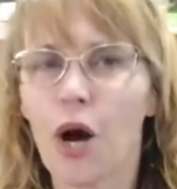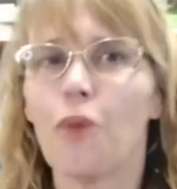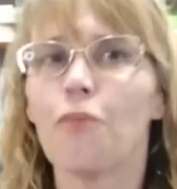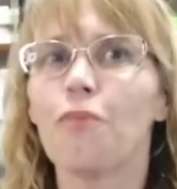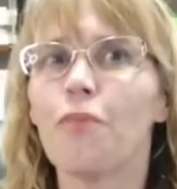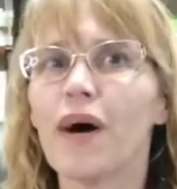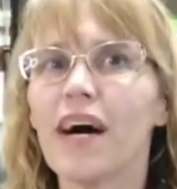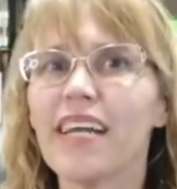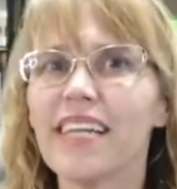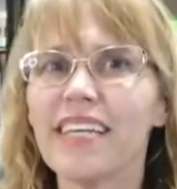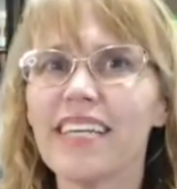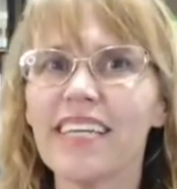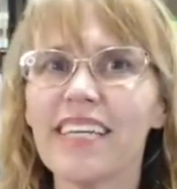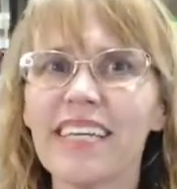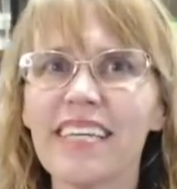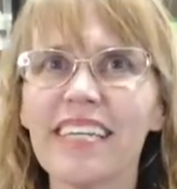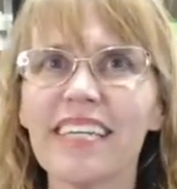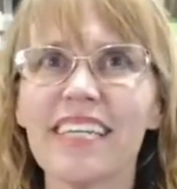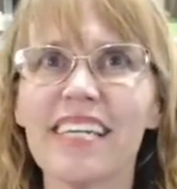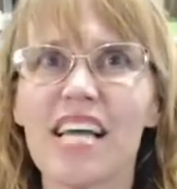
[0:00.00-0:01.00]
But
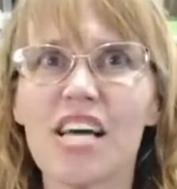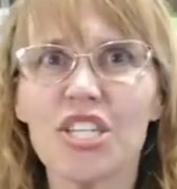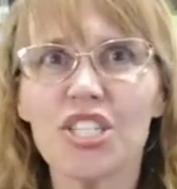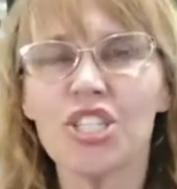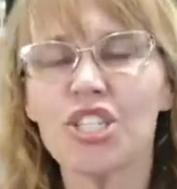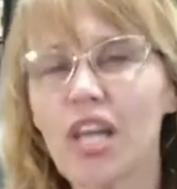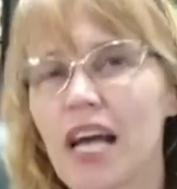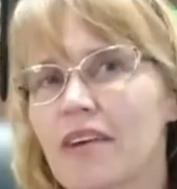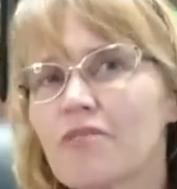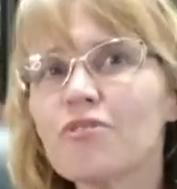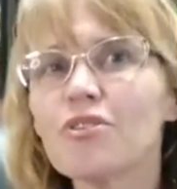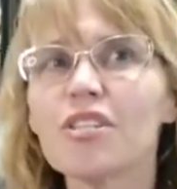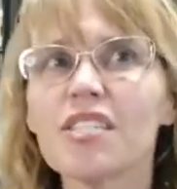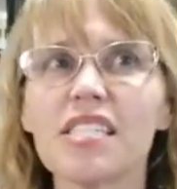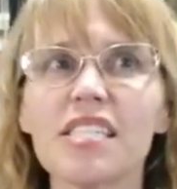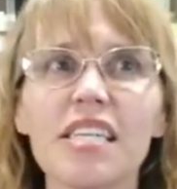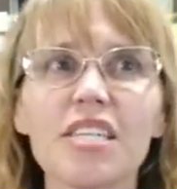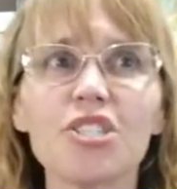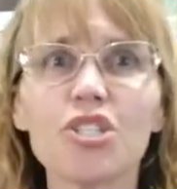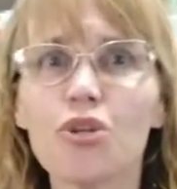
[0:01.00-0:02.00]
in general
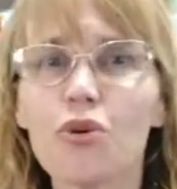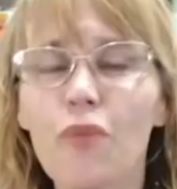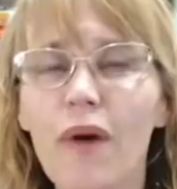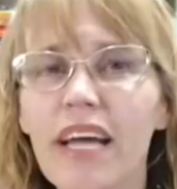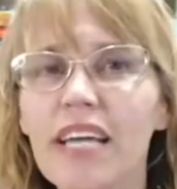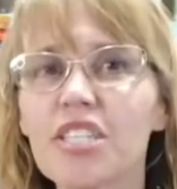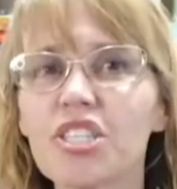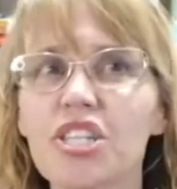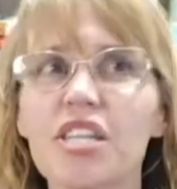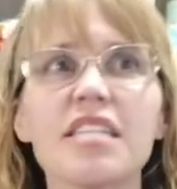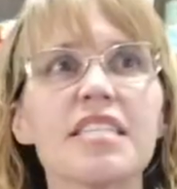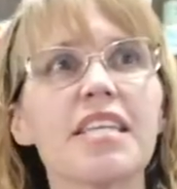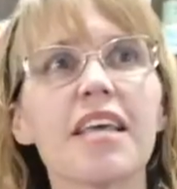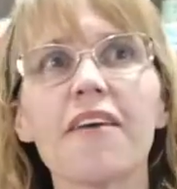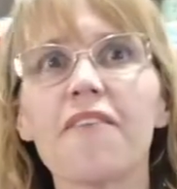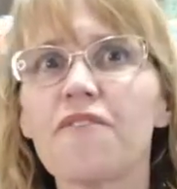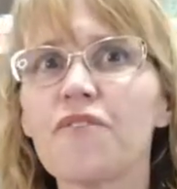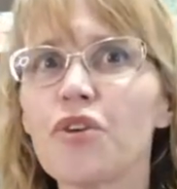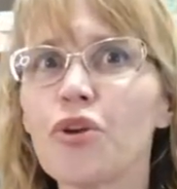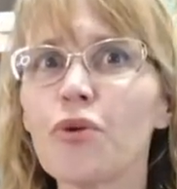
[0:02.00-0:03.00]
situations,
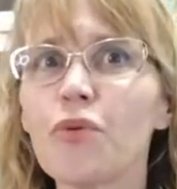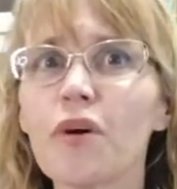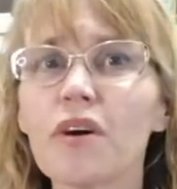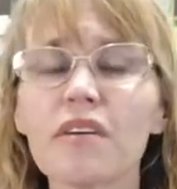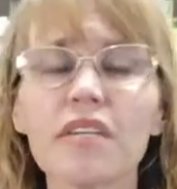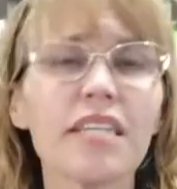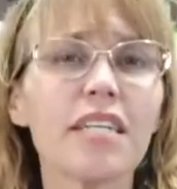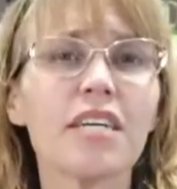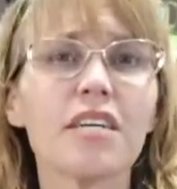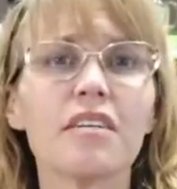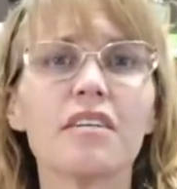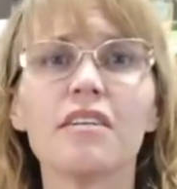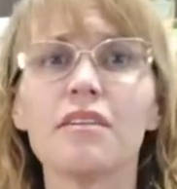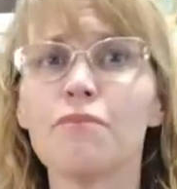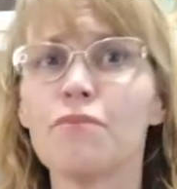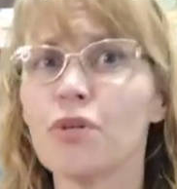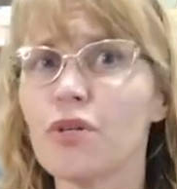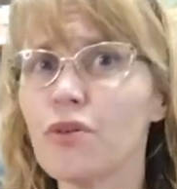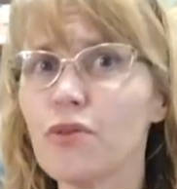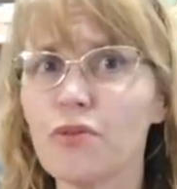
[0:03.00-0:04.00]
if you are in a good
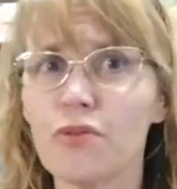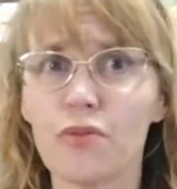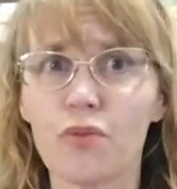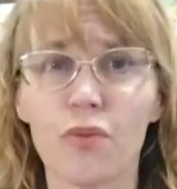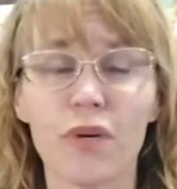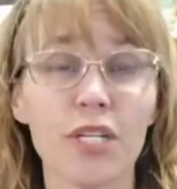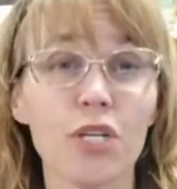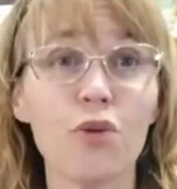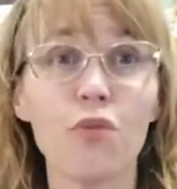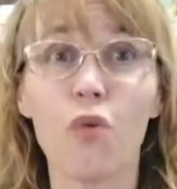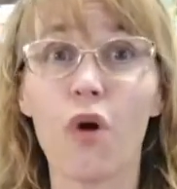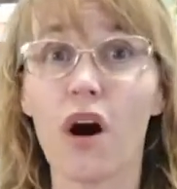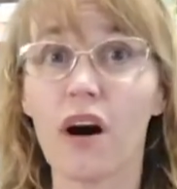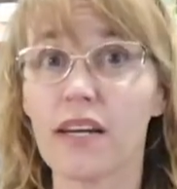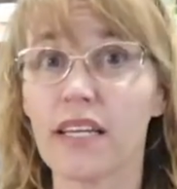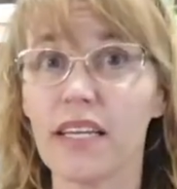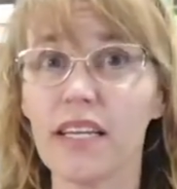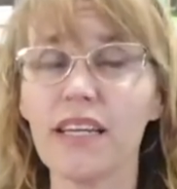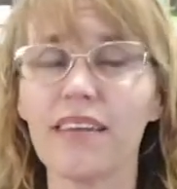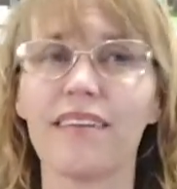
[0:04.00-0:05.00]
mood when you
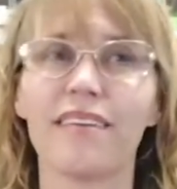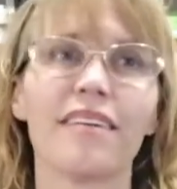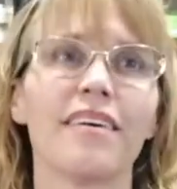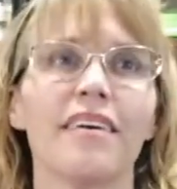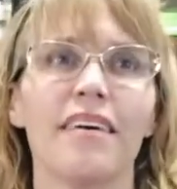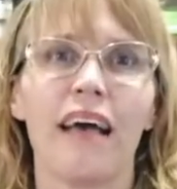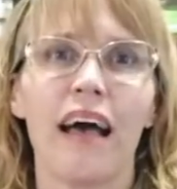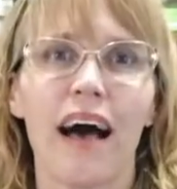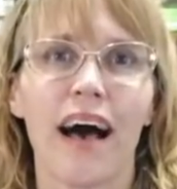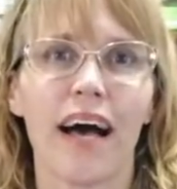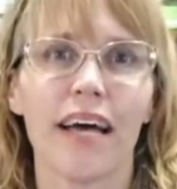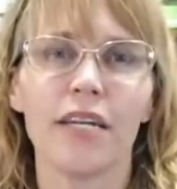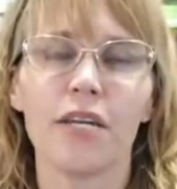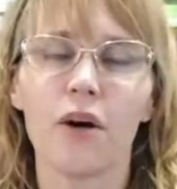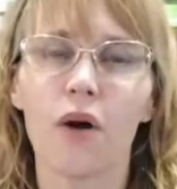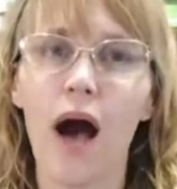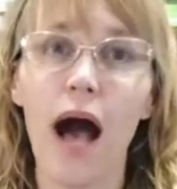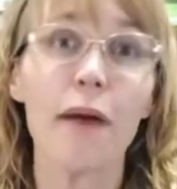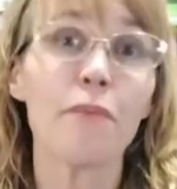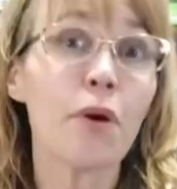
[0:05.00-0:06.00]
walk in, I
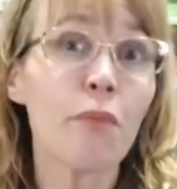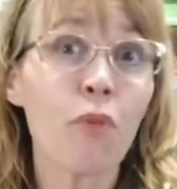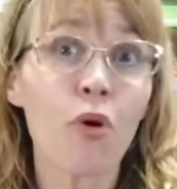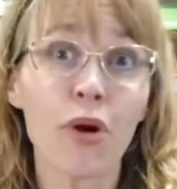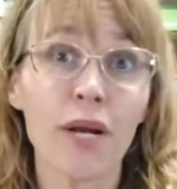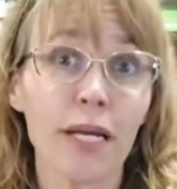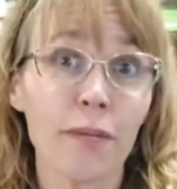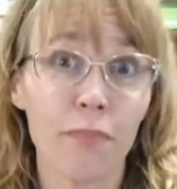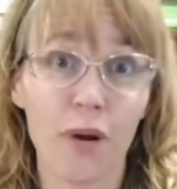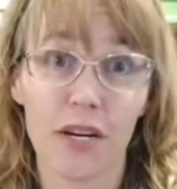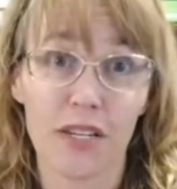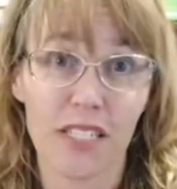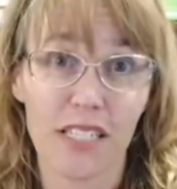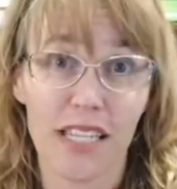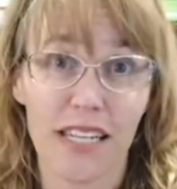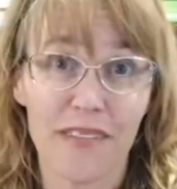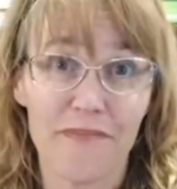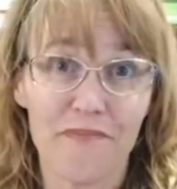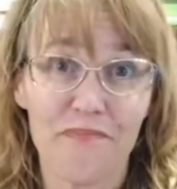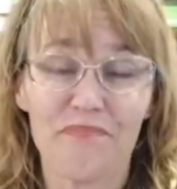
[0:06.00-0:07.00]
know I'm a morning
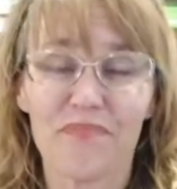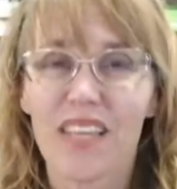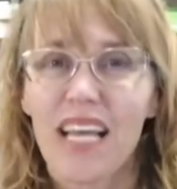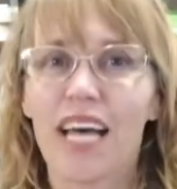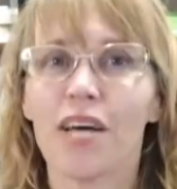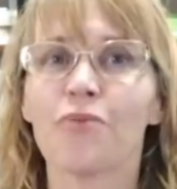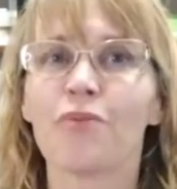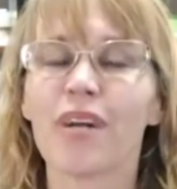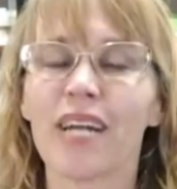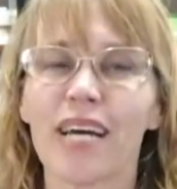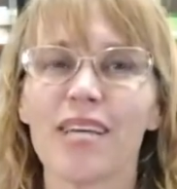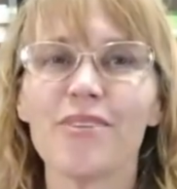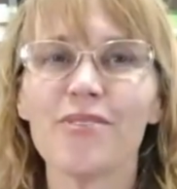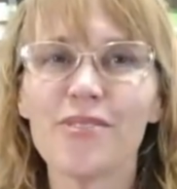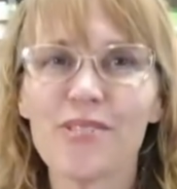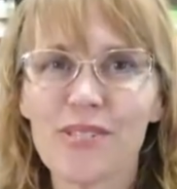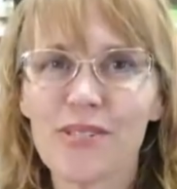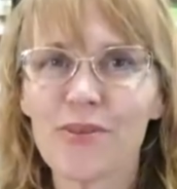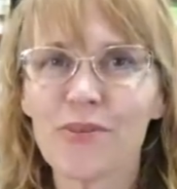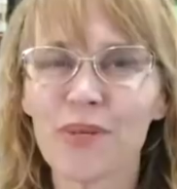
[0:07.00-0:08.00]
person. And when I
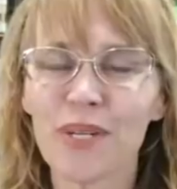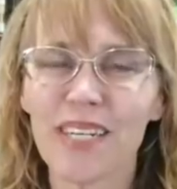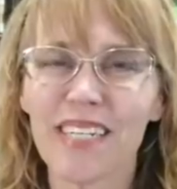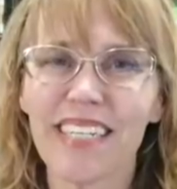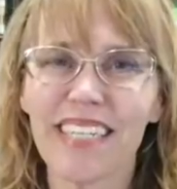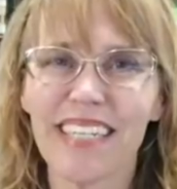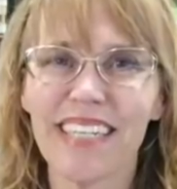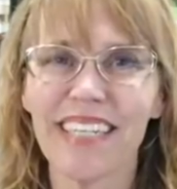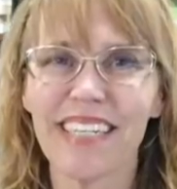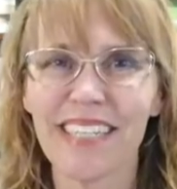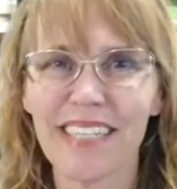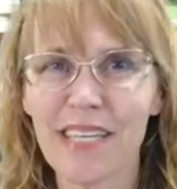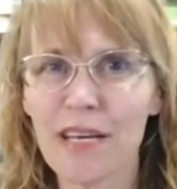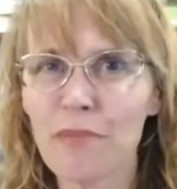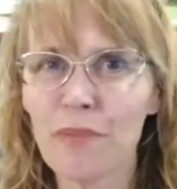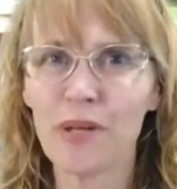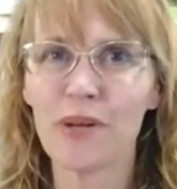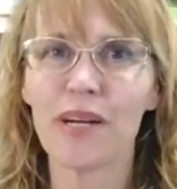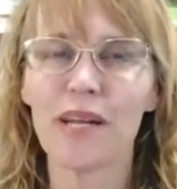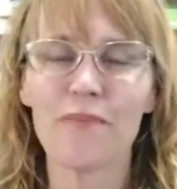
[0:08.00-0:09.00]
used to work in
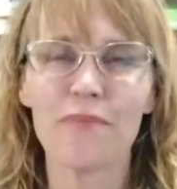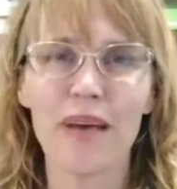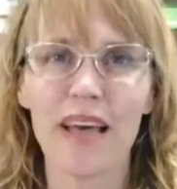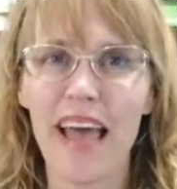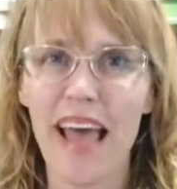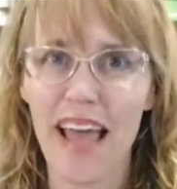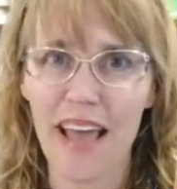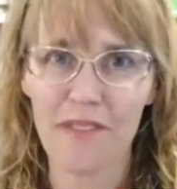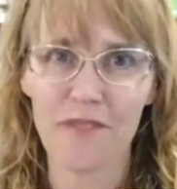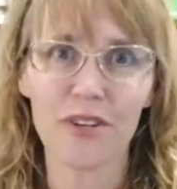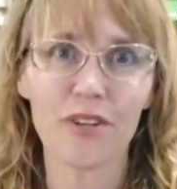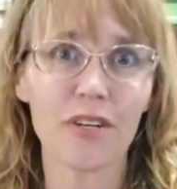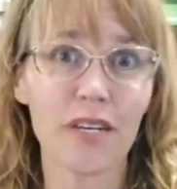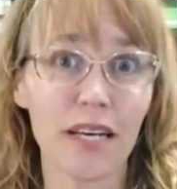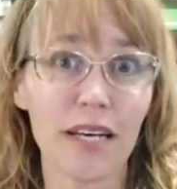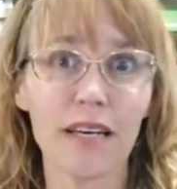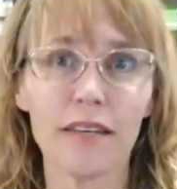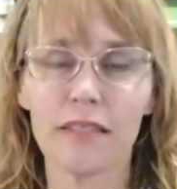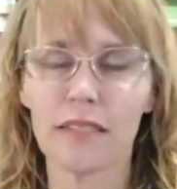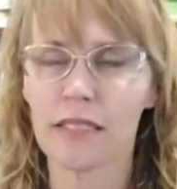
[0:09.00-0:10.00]
community behavioral
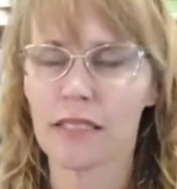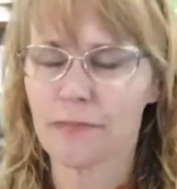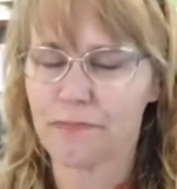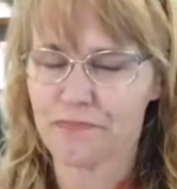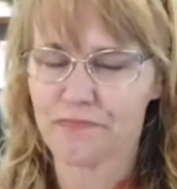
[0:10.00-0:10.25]
health,